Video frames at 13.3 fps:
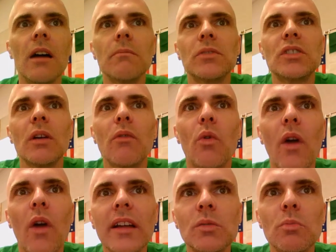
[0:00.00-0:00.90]
Civil
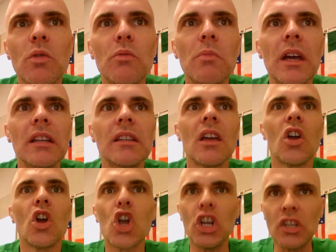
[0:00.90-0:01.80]
rights movement,
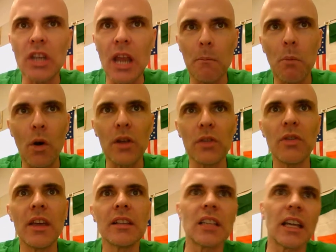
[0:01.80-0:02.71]
contemporary
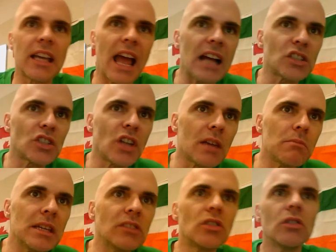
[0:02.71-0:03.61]
things like
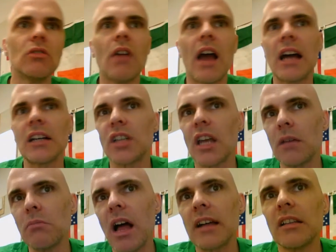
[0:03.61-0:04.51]
#MeToo,
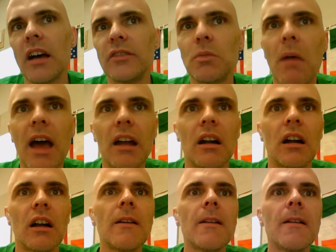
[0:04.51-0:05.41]
#Black Lives
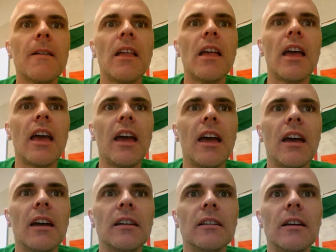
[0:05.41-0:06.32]
Matter,
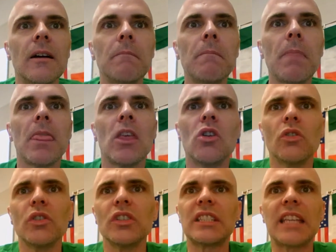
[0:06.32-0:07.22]
and the
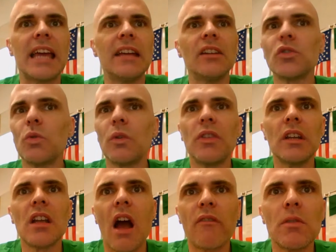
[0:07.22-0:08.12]
scandals within
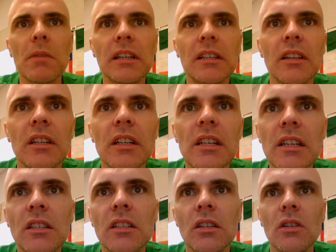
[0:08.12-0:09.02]
government and the
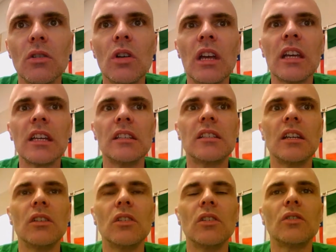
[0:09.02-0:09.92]
need to
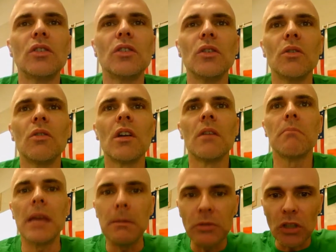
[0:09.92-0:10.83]
continue to
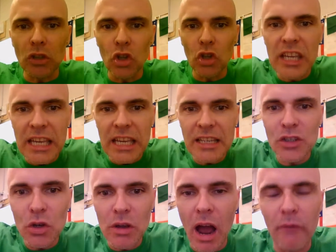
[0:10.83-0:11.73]
be able to look
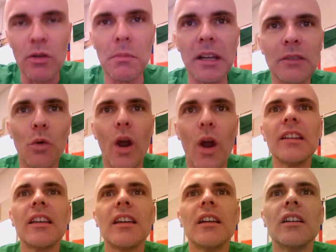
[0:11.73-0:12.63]
into government, right?
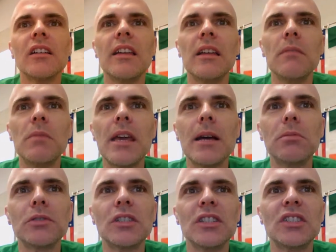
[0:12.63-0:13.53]
And be
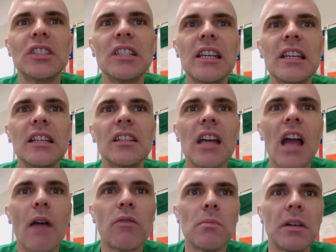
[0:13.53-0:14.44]
able to see into
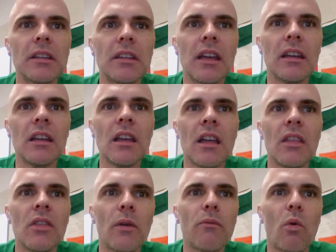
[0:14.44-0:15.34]
government and
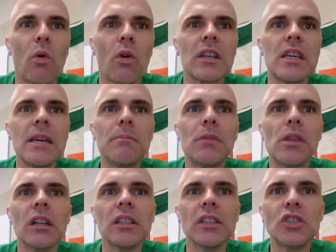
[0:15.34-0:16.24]
therefore keep
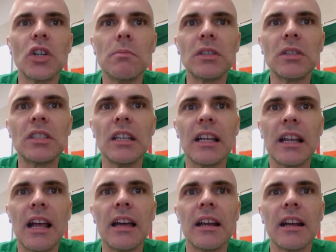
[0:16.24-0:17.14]
the legitimacy
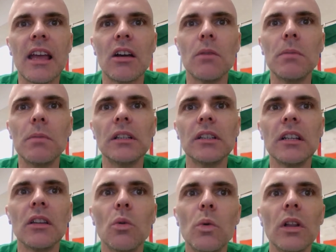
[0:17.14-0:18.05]
and accountability
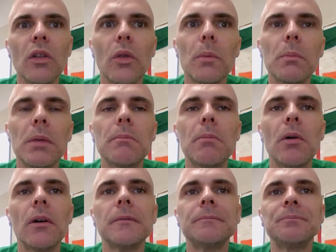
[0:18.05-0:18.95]
of the will of the
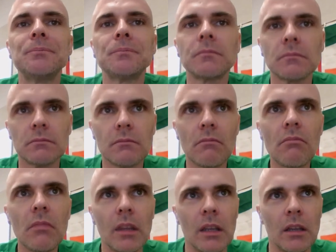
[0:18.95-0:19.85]
people.
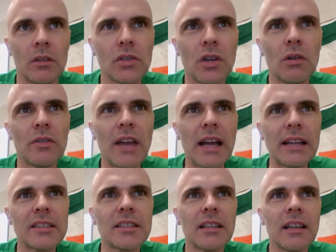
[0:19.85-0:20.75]
So
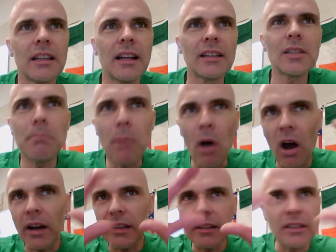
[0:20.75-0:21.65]
that's a
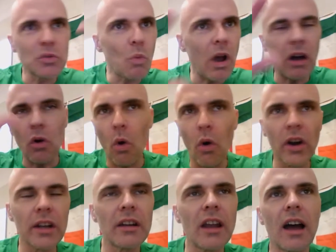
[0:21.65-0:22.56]
body that's well
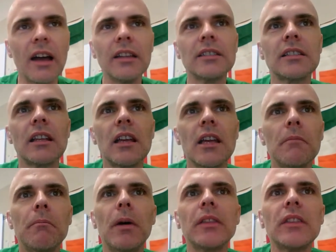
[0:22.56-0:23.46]
organized,
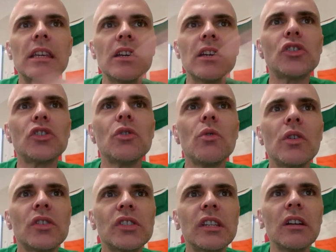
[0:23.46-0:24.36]
but the issue
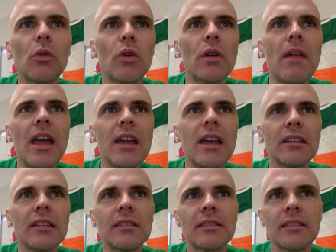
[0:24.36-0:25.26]
still
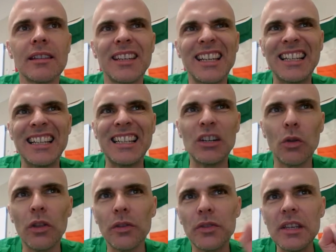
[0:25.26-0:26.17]
remains,
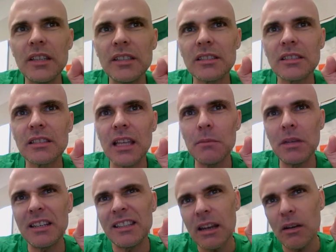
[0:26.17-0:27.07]
the thesis
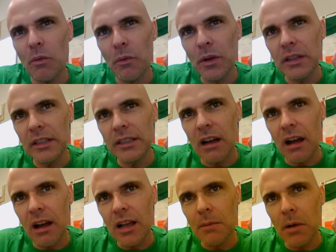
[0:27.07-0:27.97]
statement didn't really
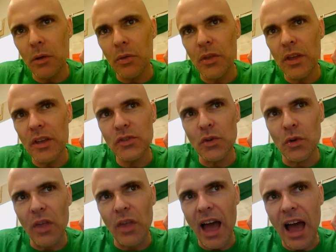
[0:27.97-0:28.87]
talk about this or
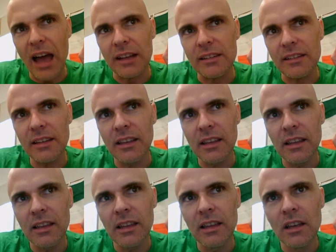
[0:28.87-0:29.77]
that.
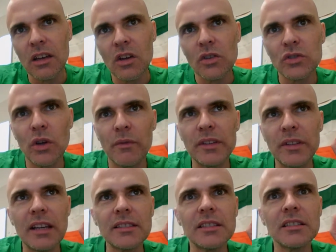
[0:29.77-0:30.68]
So if it
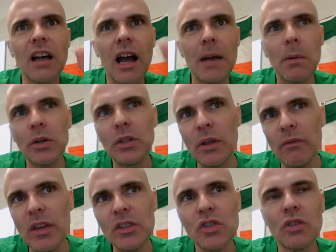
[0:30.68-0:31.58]
doesn't talk about
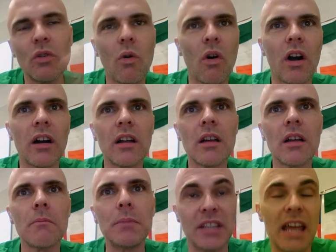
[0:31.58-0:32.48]
division or
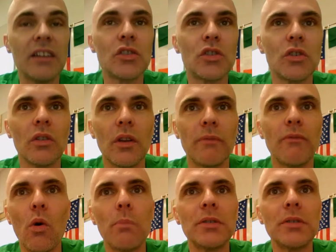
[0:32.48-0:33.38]
potential, the
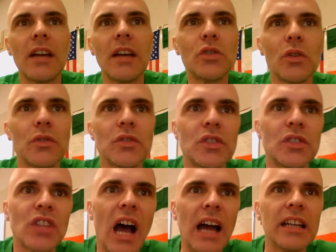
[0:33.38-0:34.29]
full potential of
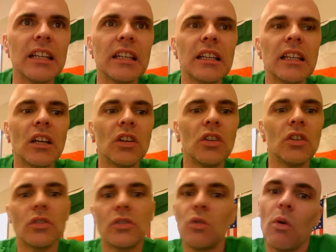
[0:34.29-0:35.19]
society,
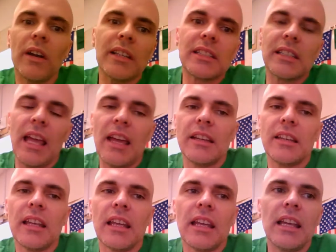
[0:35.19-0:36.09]
to what extent
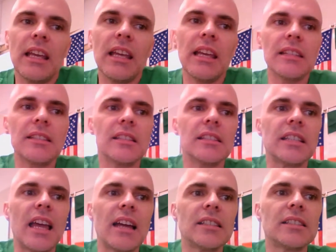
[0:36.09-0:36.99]
is this
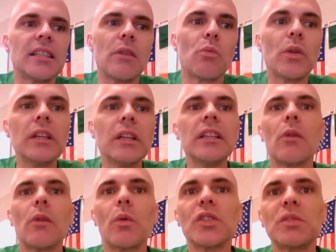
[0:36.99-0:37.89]
essay really a
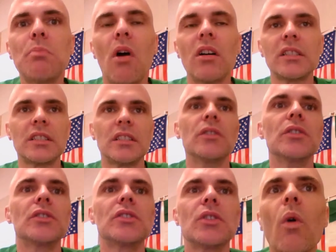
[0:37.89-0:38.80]
response to the
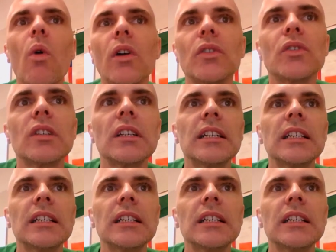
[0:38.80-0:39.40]
source?